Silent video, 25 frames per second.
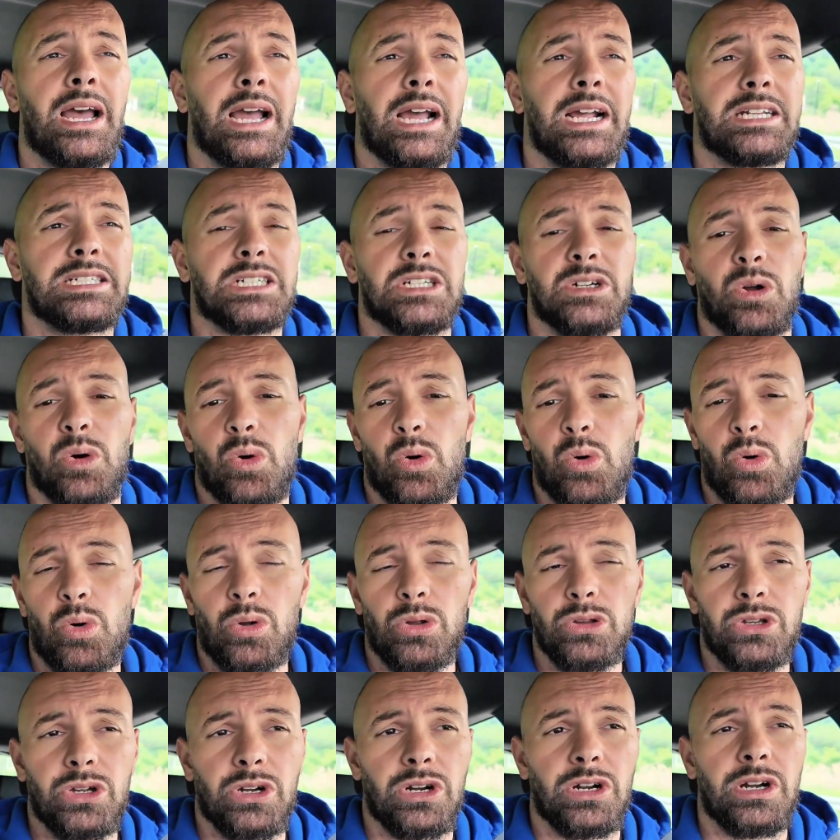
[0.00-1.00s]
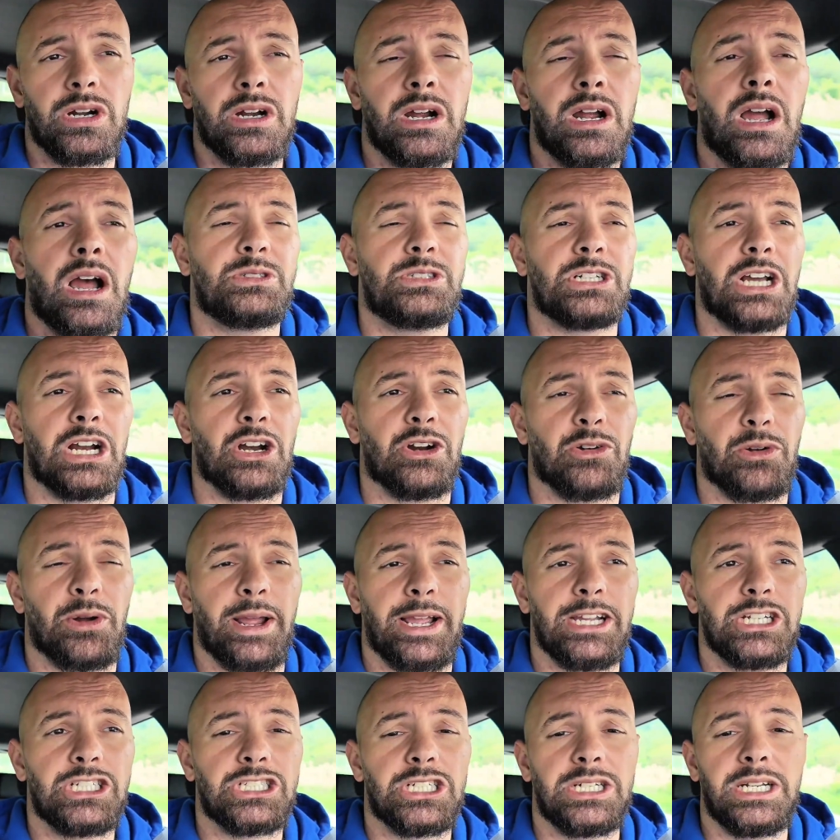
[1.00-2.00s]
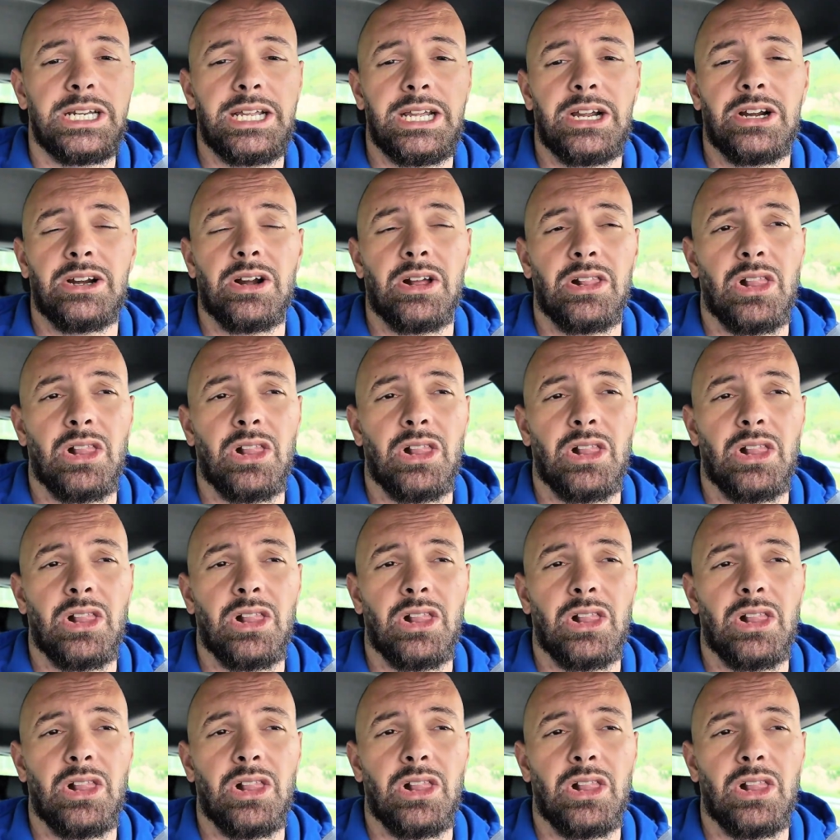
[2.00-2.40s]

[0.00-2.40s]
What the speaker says: It's an older generation here.